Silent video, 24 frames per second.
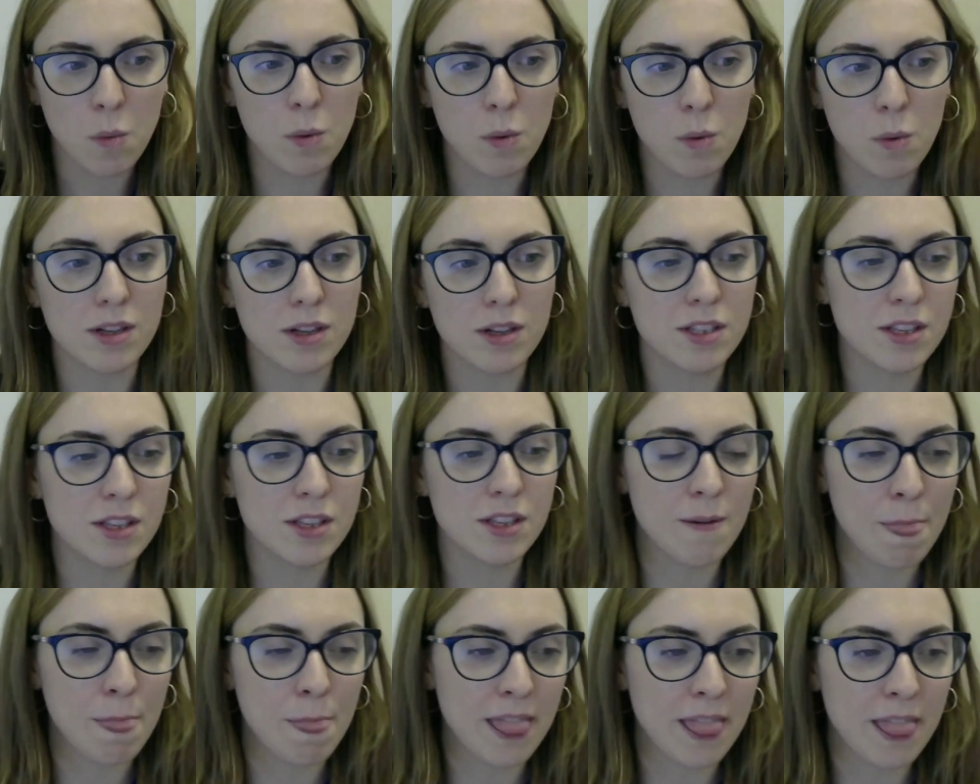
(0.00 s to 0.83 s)

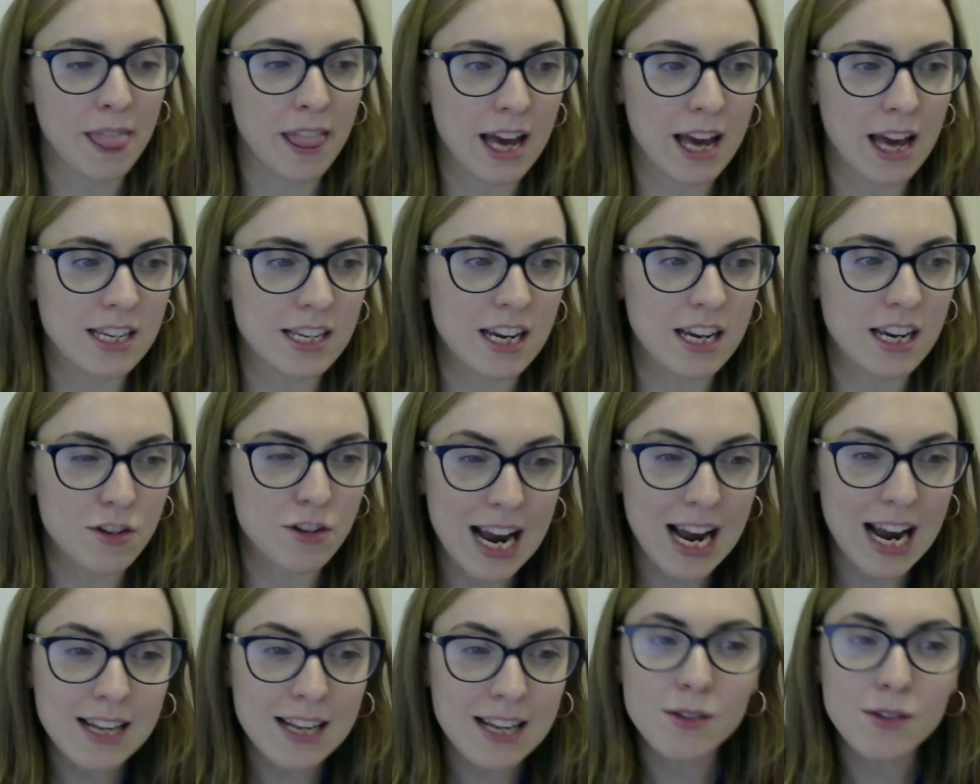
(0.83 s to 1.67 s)
was to
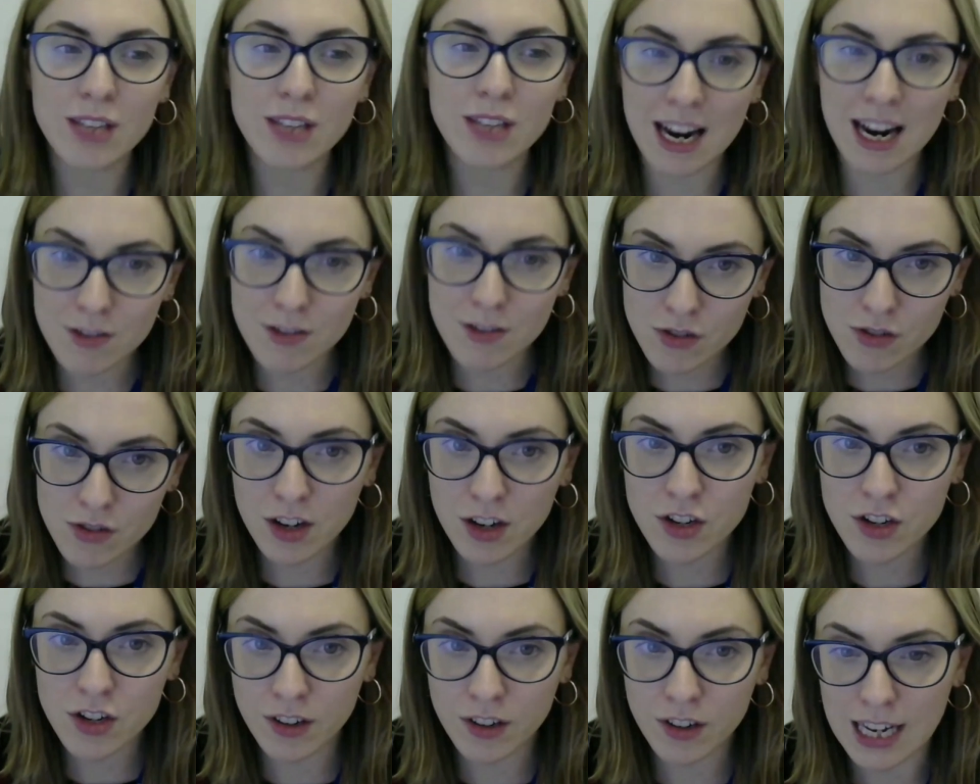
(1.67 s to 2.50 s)
address those kind of
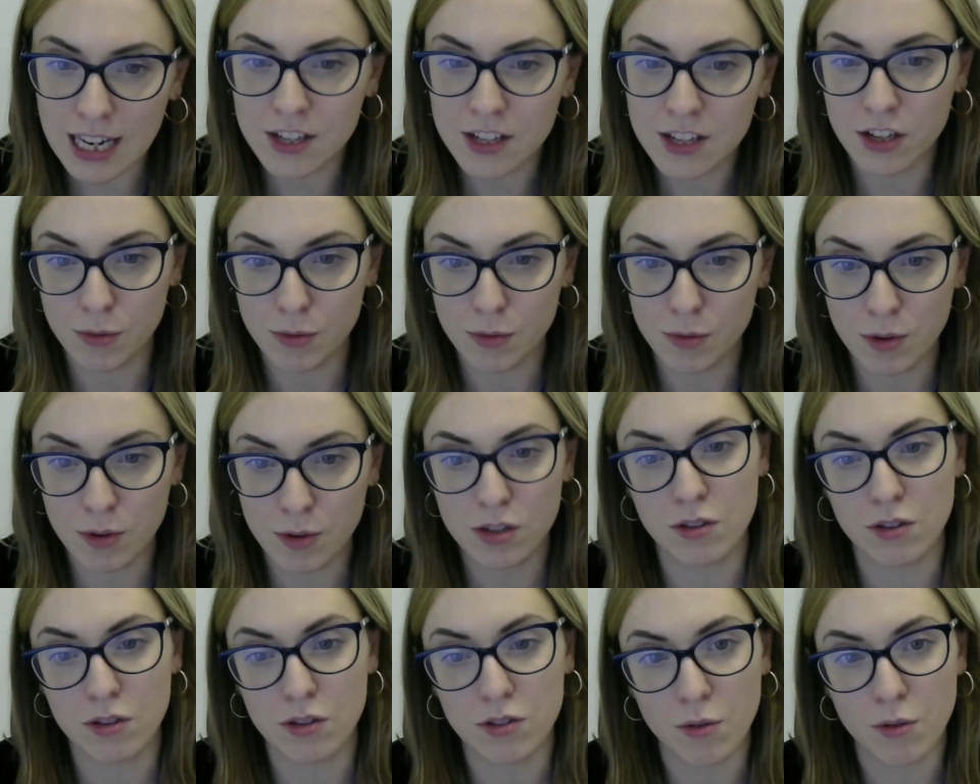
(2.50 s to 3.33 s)
structural issues
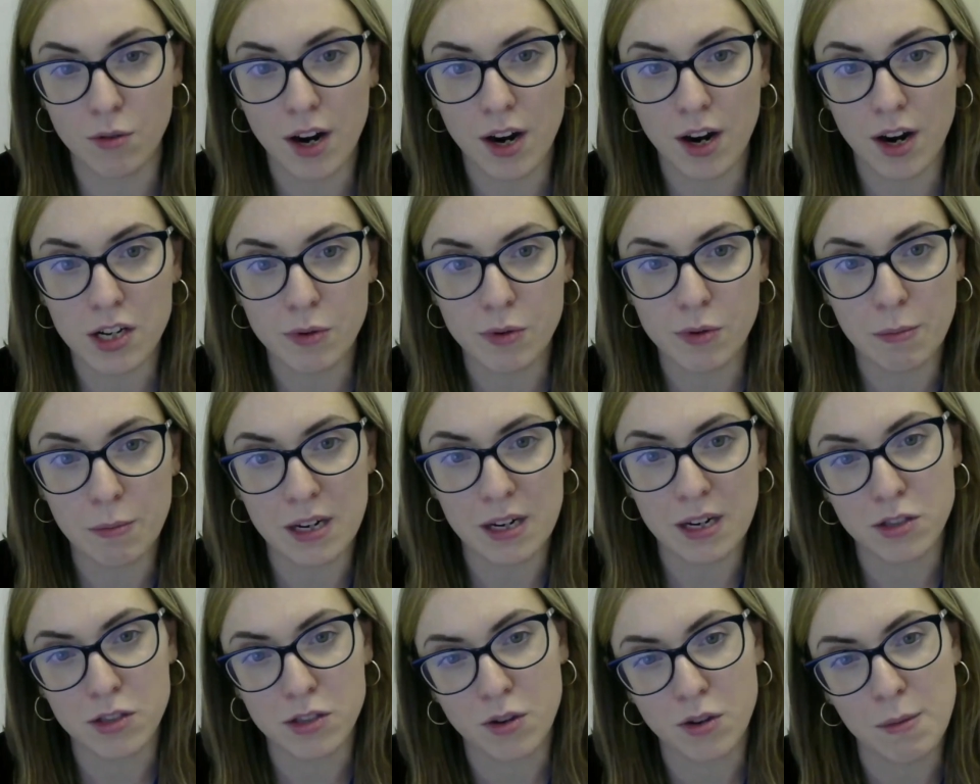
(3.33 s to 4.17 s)
which surround
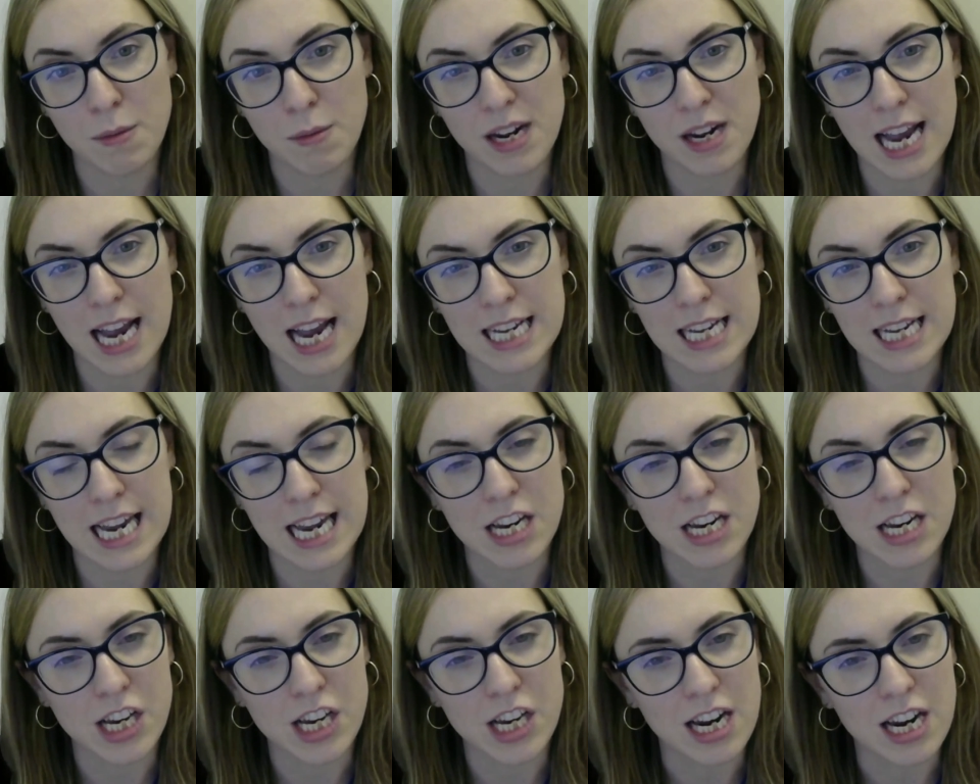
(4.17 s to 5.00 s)
women's
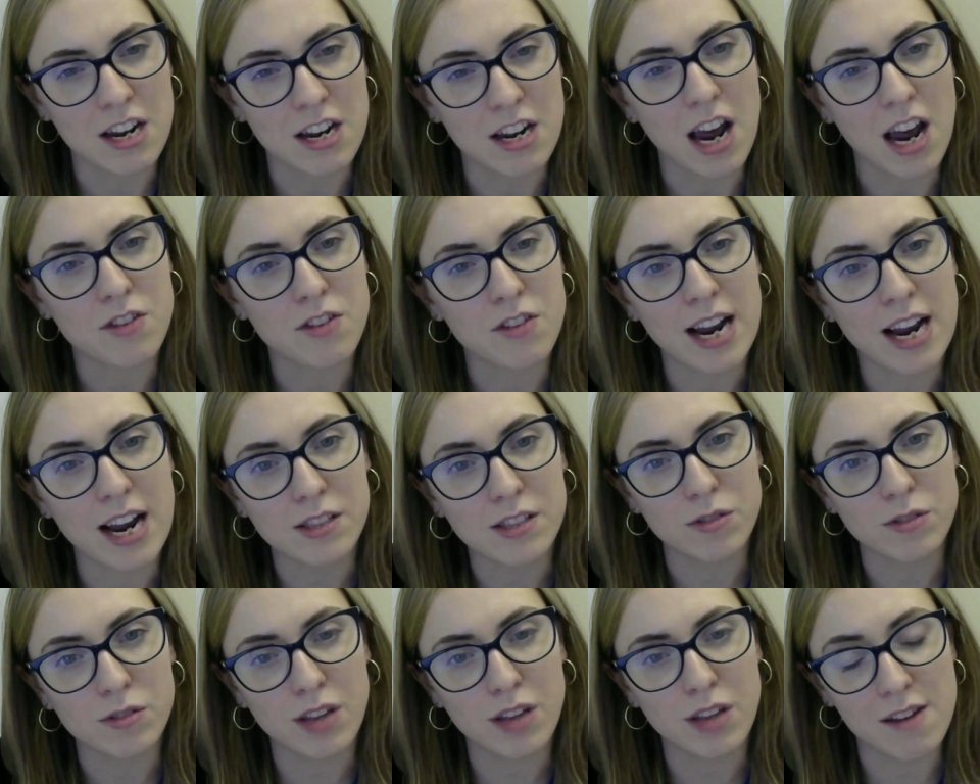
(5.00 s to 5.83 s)
criminalisation, and
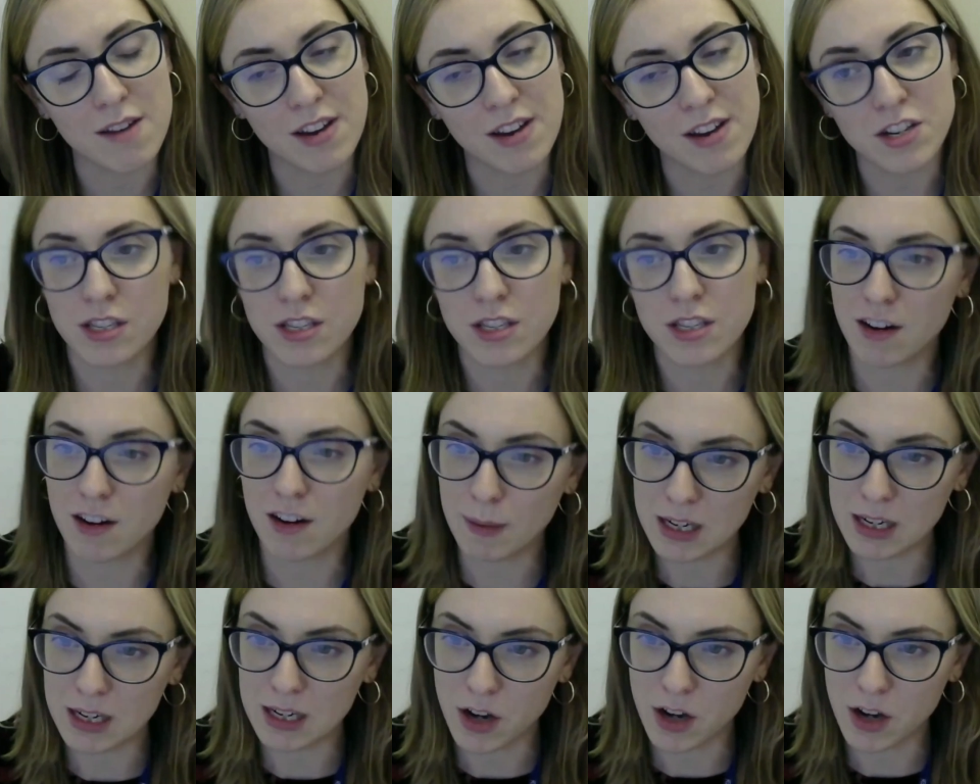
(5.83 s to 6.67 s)
address those kind of issues that
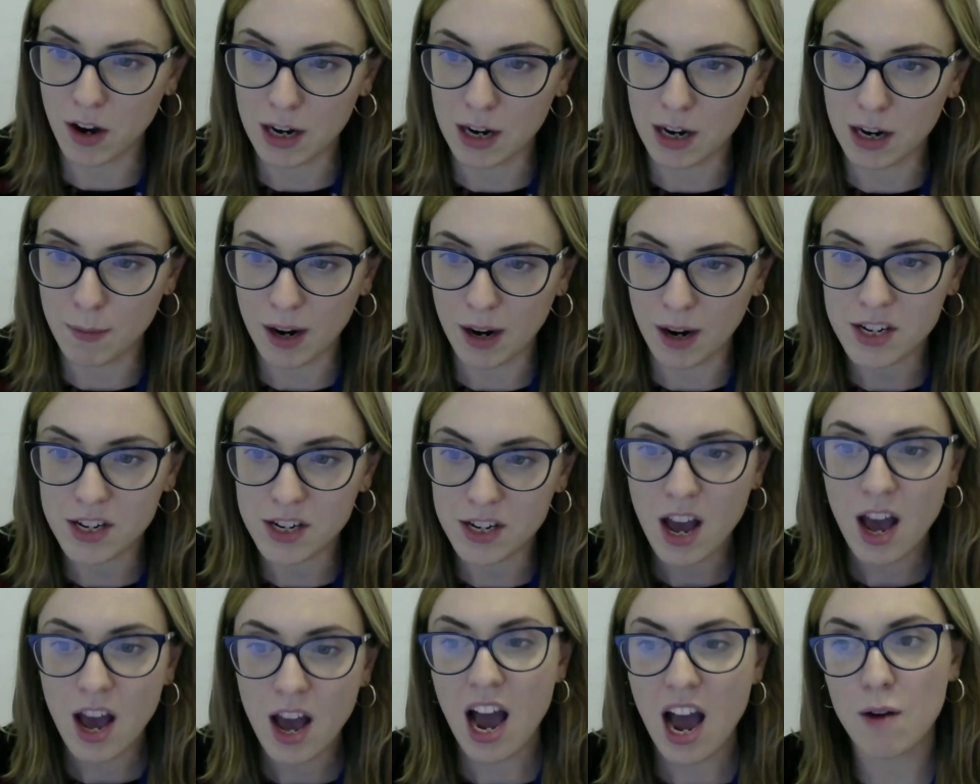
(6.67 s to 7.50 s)
I've been talking about
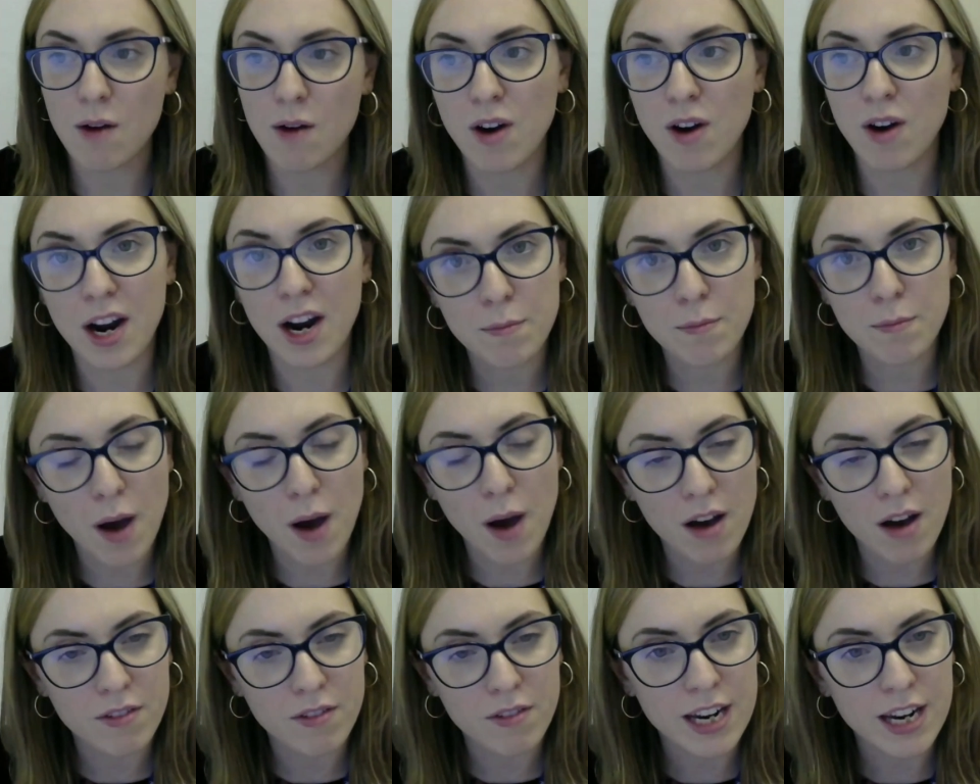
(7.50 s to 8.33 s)

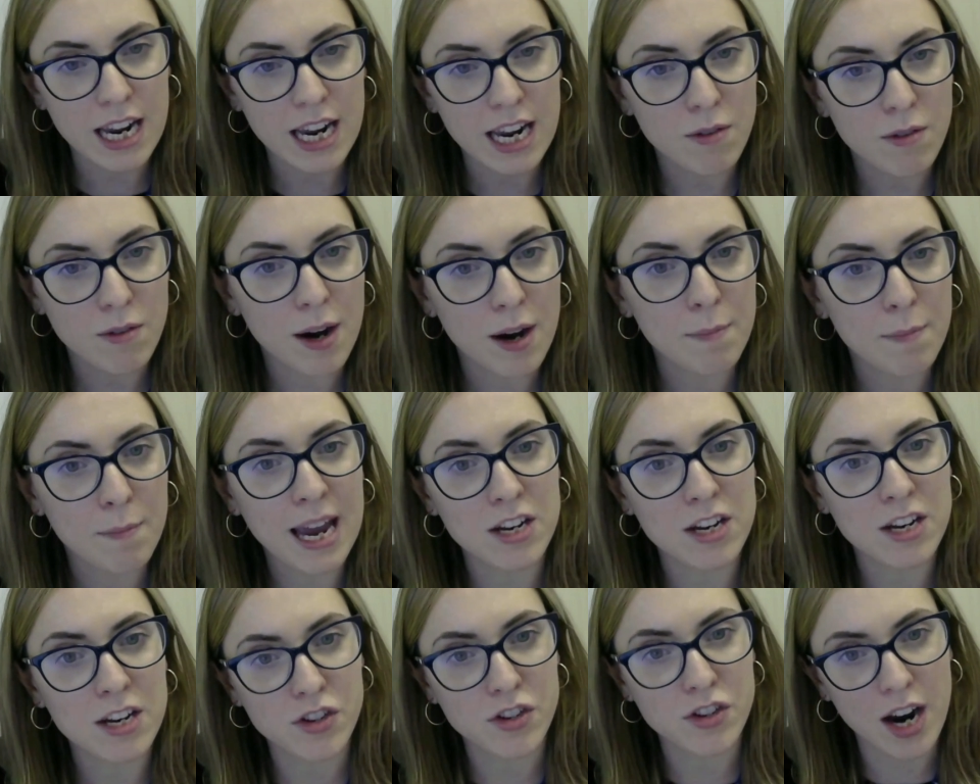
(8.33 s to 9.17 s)
around poverty,
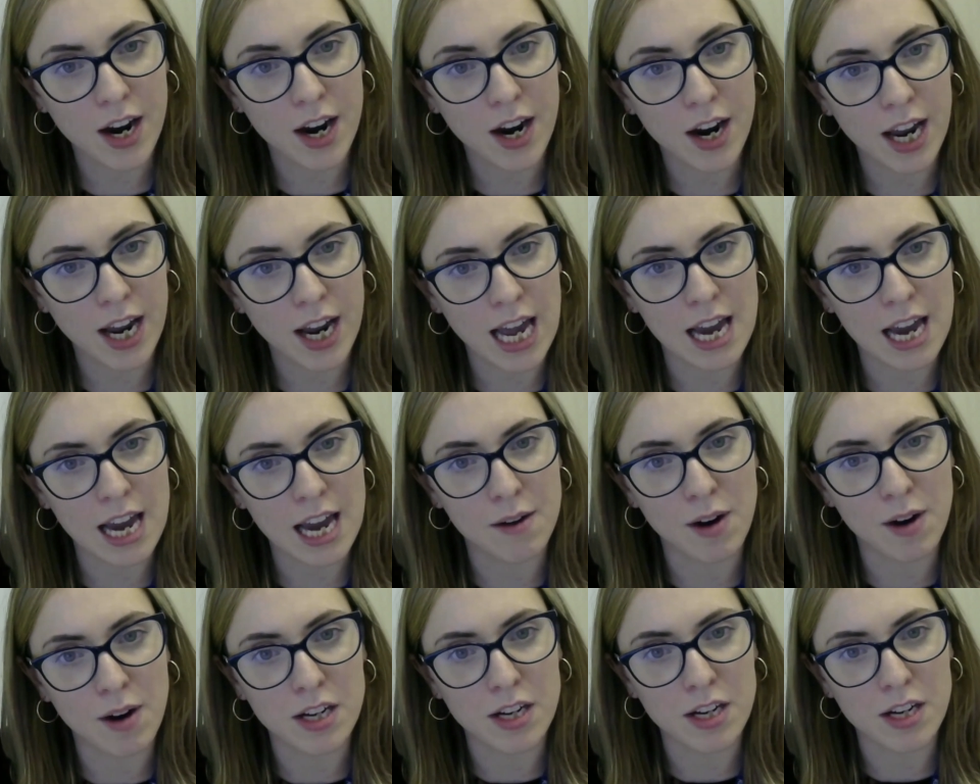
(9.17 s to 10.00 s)
around patriarchy,
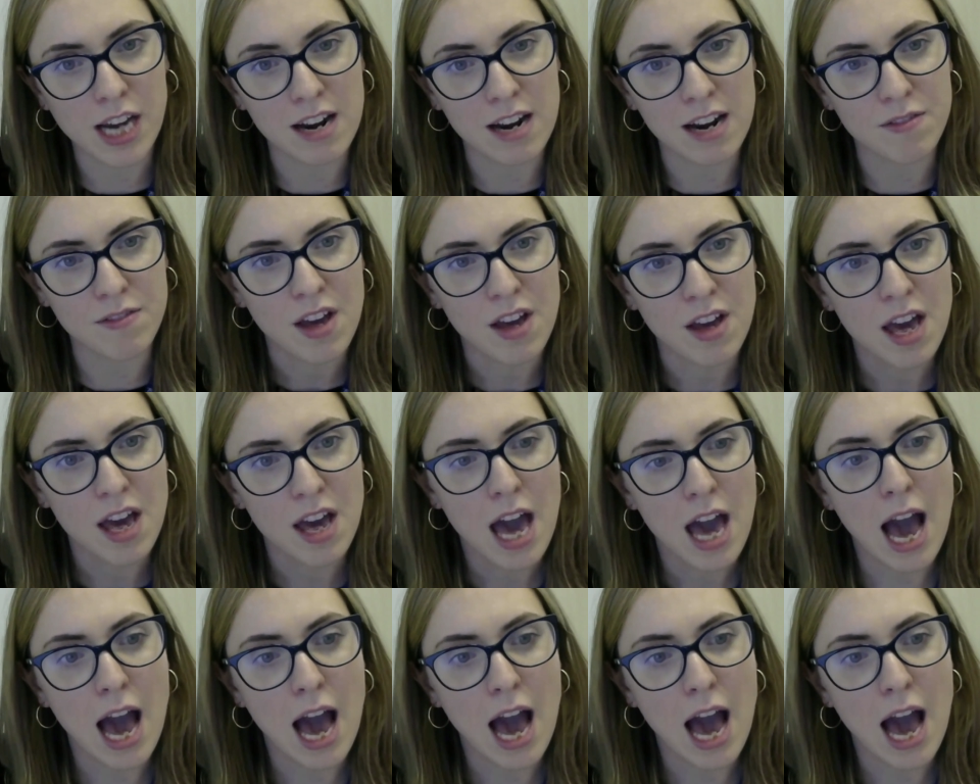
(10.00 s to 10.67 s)
and around kind of